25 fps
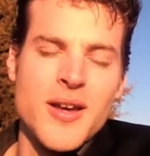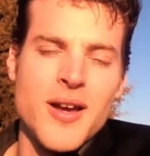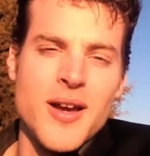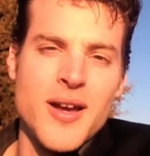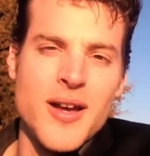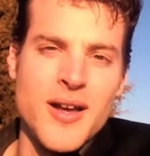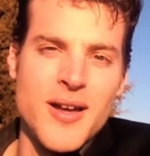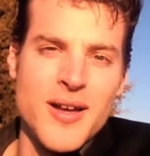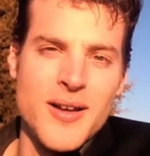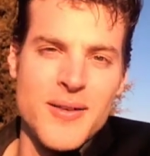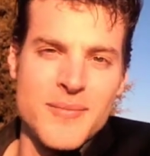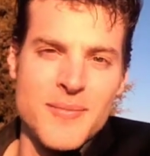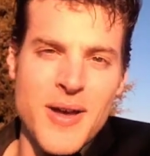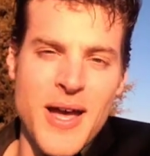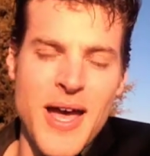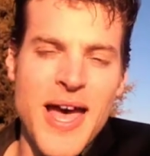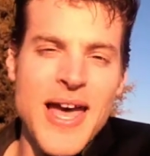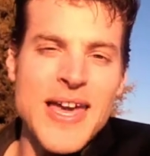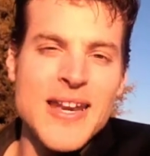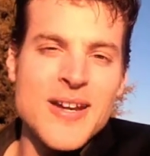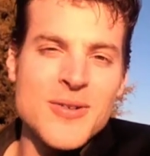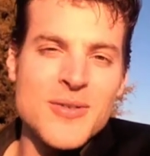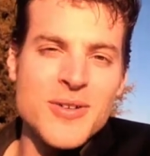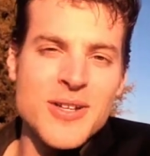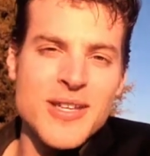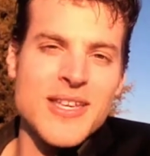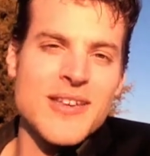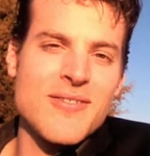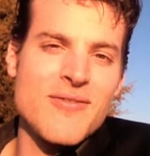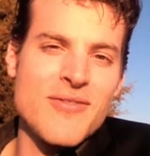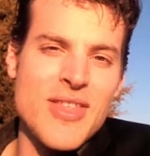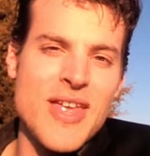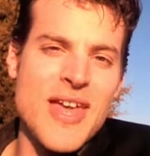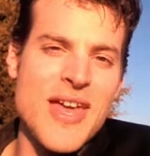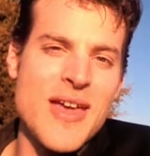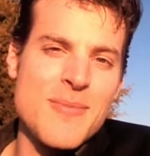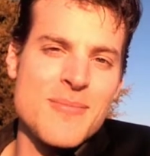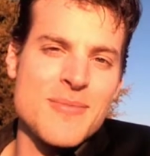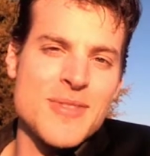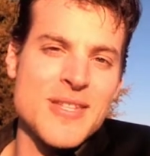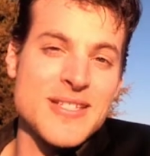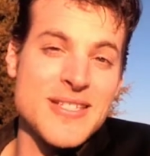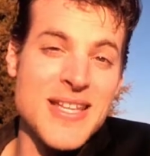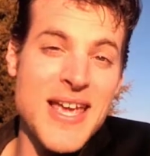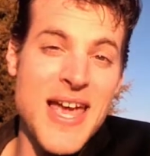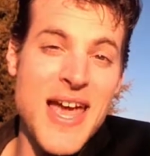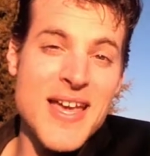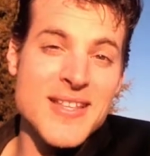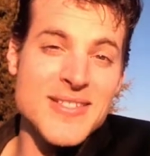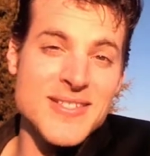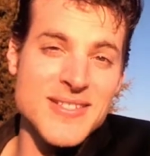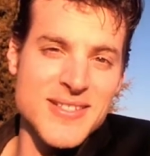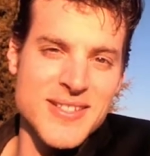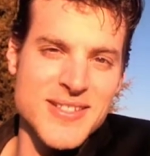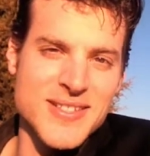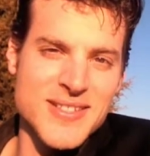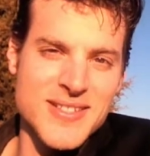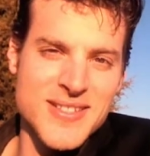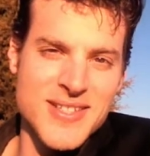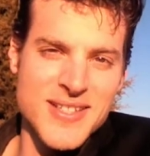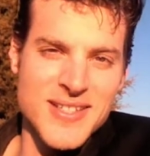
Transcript: I don't give them the task list,